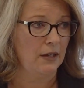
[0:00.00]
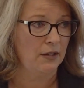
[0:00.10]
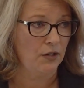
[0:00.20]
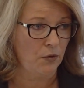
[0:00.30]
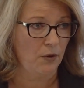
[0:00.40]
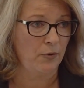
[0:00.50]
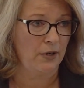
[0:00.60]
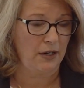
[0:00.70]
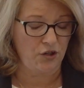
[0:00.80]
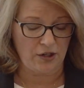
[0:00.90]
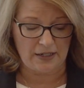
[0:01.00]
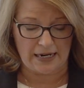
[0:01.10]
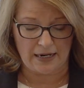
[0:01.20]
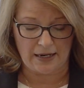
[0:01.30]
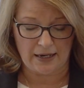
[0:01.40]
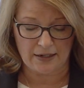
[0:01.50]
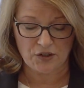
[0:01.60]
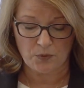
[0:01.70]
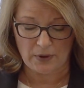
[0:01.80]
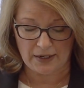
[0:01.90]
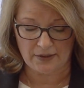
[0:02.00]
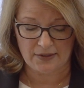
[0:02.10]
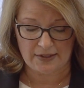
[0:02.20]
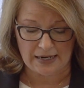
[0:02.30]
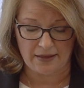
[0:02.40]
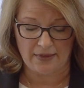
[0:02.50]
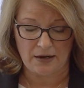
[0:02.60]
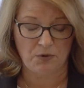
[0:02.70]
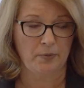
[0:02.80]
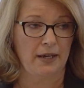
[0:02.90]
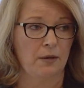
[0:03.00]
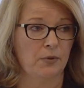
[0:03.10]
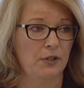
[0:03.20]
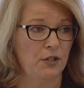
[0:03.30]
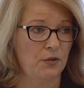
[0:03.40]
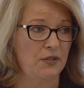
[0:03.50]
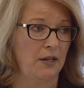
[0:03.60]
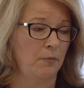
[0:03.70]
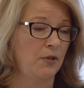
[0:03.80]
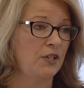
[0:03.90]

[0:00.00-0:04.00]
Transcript: in your production data and to what extent they will be able to use it,